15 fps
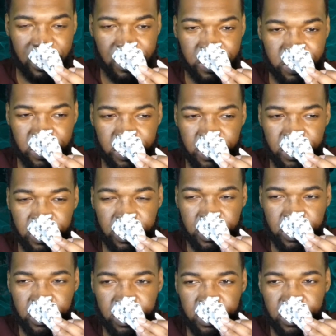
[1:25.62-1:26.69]

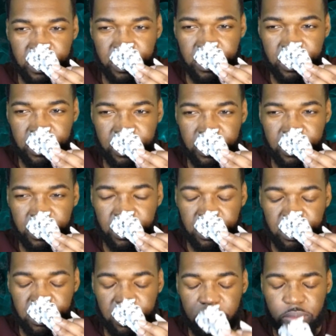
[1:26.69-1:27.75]

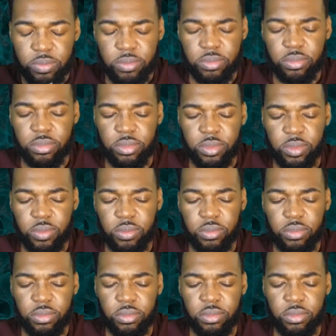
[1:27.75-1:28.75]
(no one is talking)